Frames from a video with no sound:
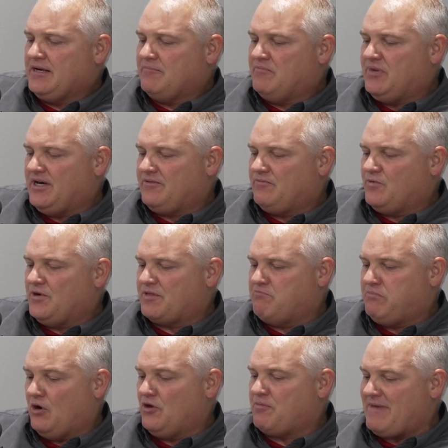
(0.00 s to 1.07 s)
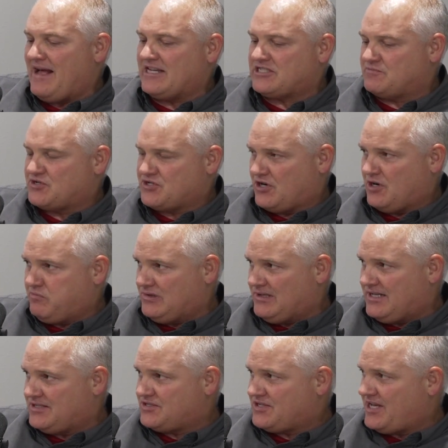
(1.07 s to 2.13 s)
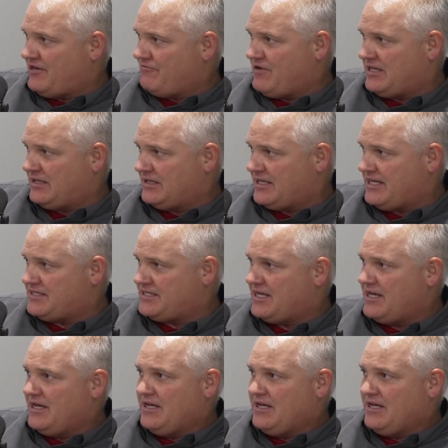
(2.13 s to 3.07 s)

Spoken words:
But with both Maxim Star Plus and Red Elite